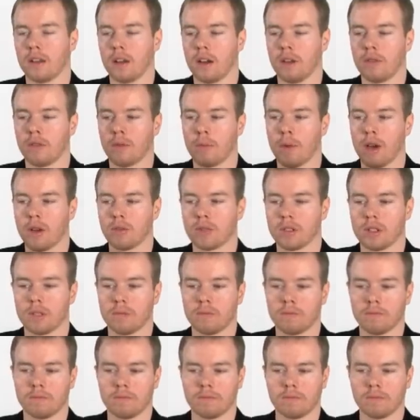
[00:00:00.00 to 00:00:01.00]
of the
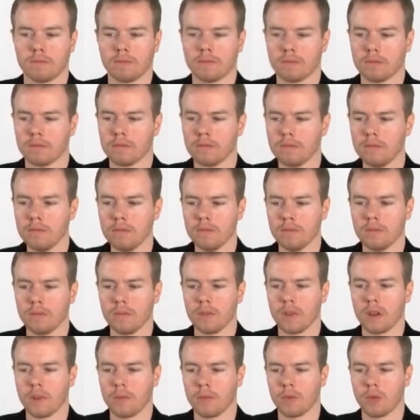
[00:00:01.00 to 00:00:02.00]
mountain
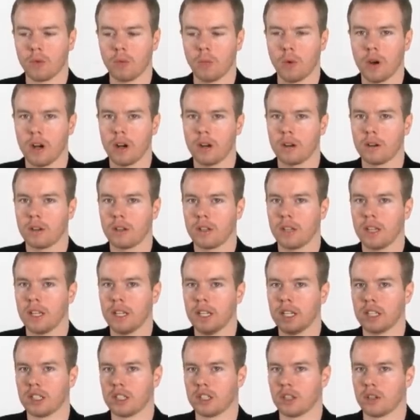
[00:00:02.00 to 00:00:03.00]
where he
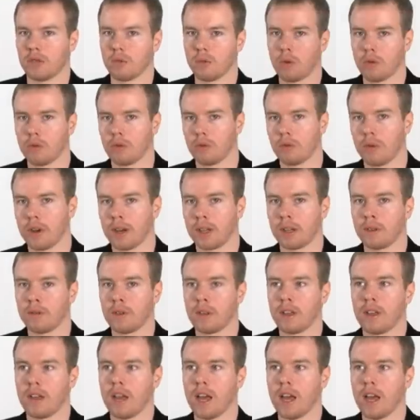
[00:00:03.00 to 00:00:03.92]
needs to throw the ring.